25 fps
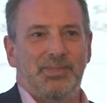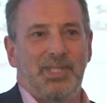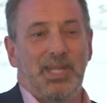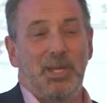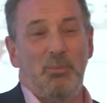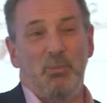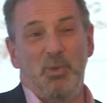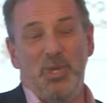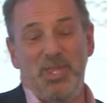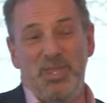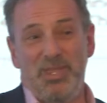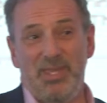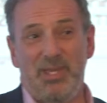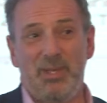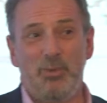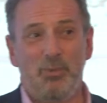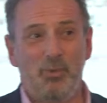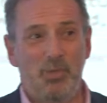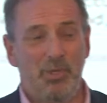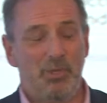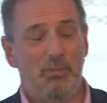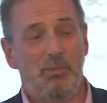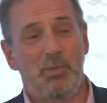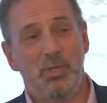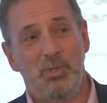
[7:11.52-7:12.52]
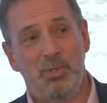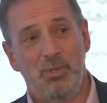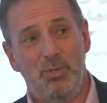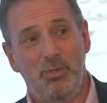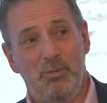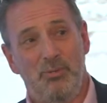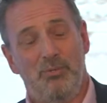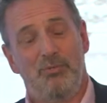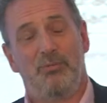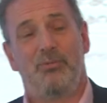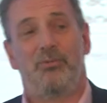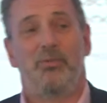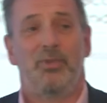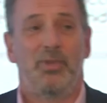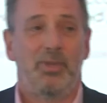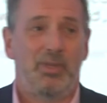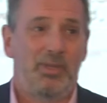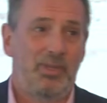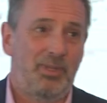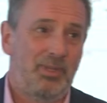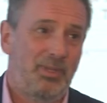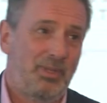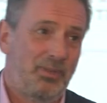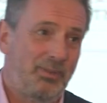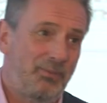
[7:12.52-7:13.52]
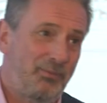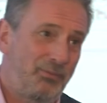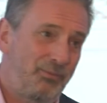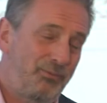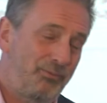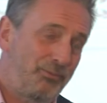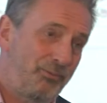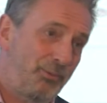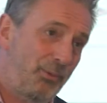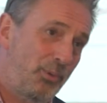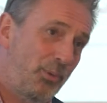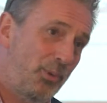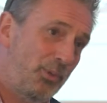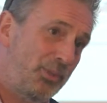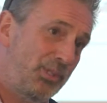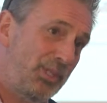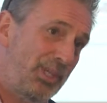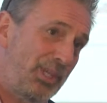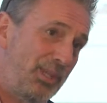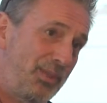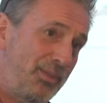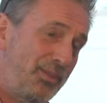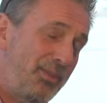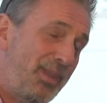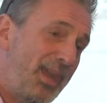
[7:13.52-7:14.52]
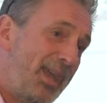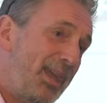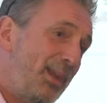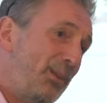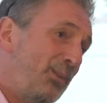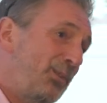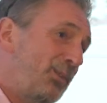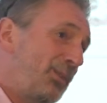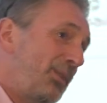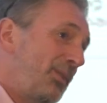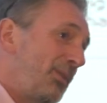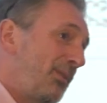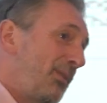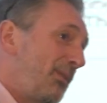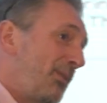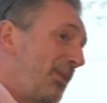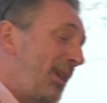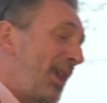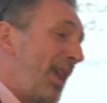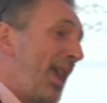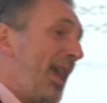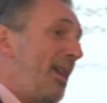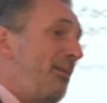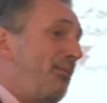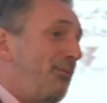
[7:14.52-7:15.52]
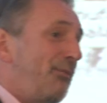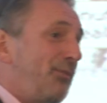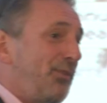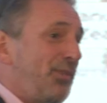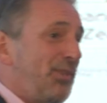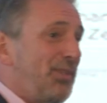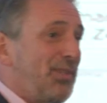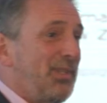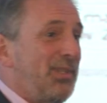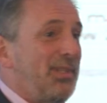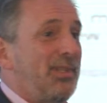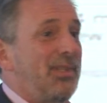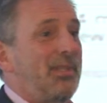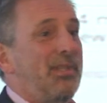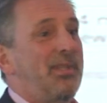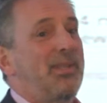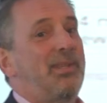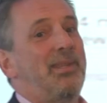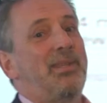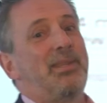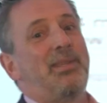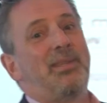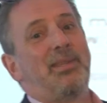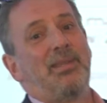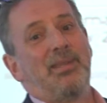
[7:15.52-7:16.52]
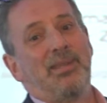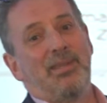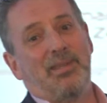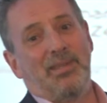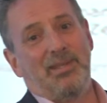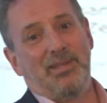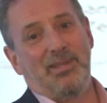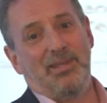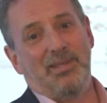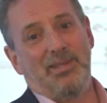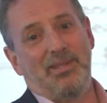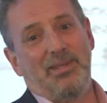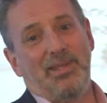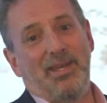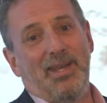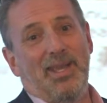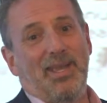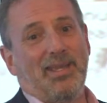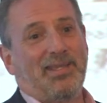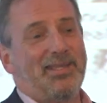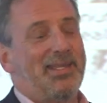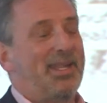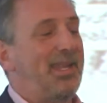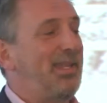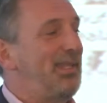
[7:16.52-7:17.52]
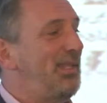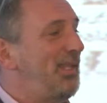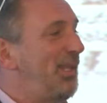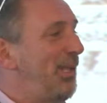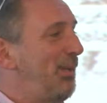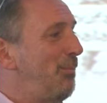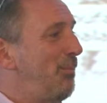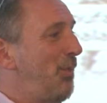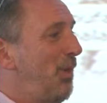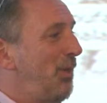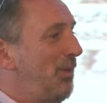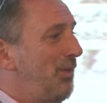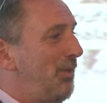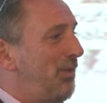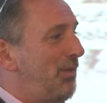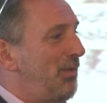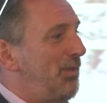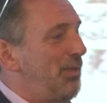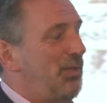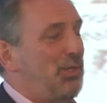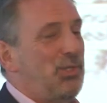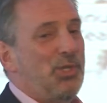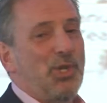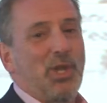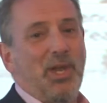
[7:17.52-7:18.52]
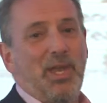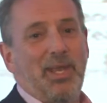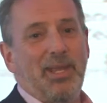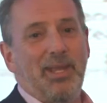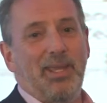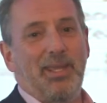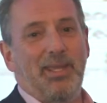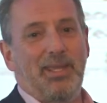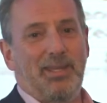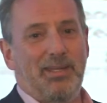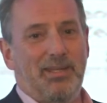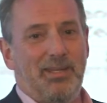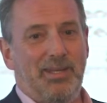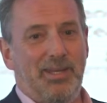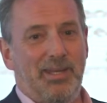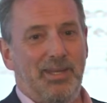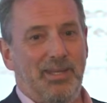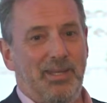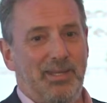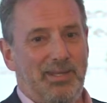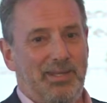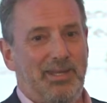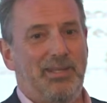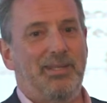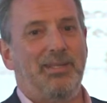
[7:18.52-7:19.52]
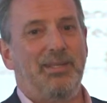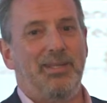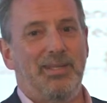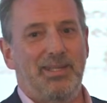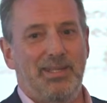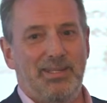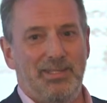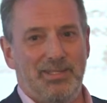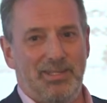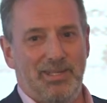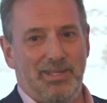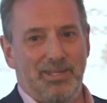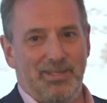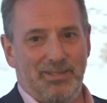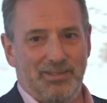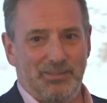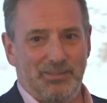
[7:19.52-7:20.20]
And we think we'll move 40,000 Fs in the next 18 months to China, India, and Indonesia.